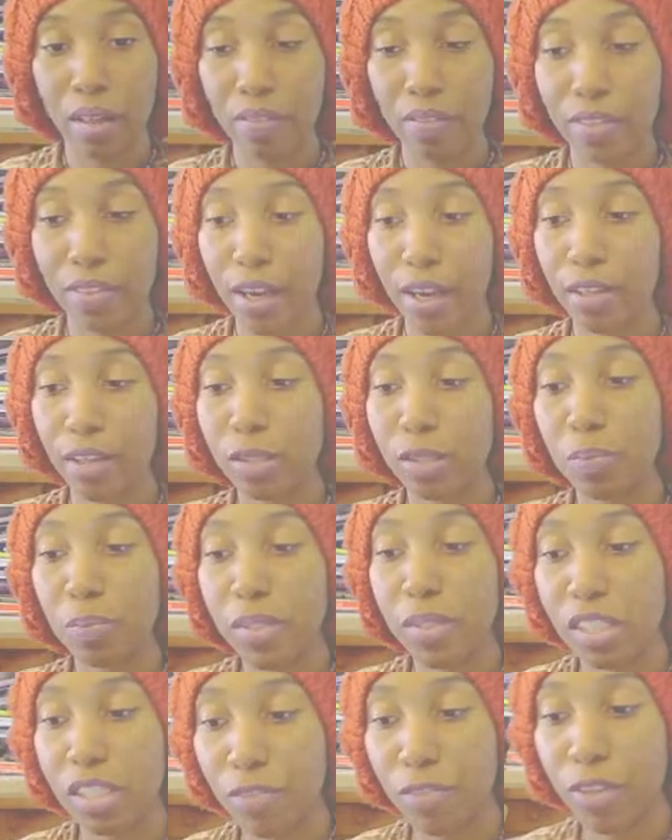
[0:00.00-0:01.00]
They are
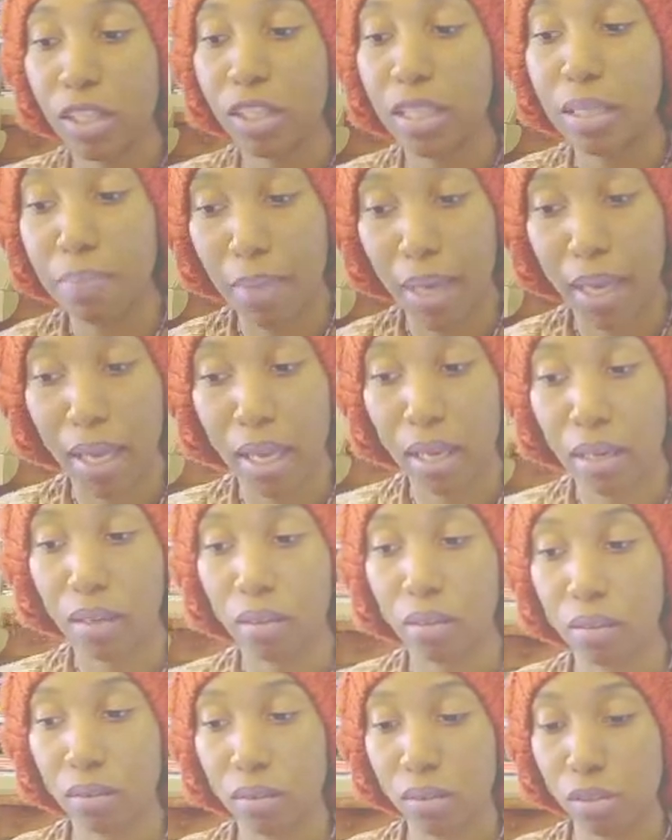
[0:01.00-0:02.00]
specifically made
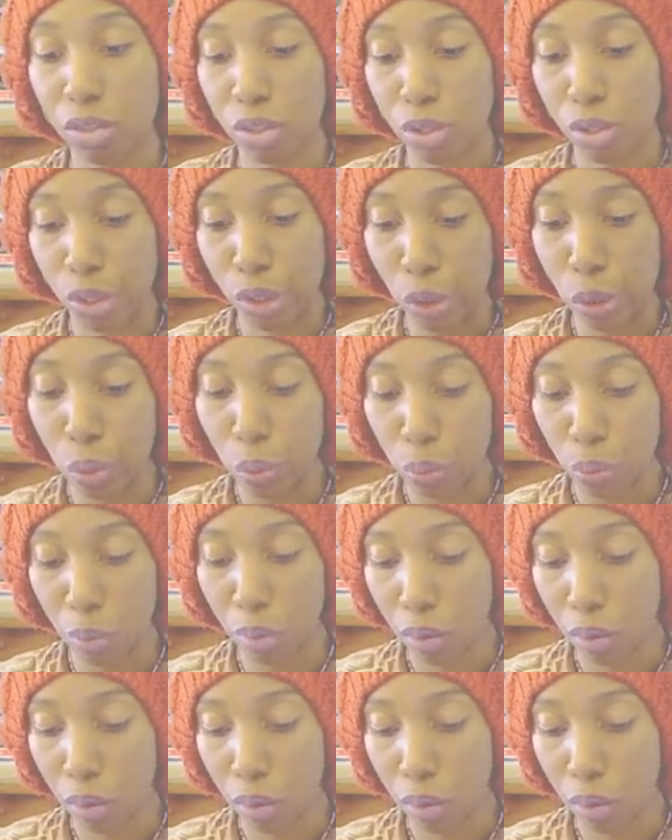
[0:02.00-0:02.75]
to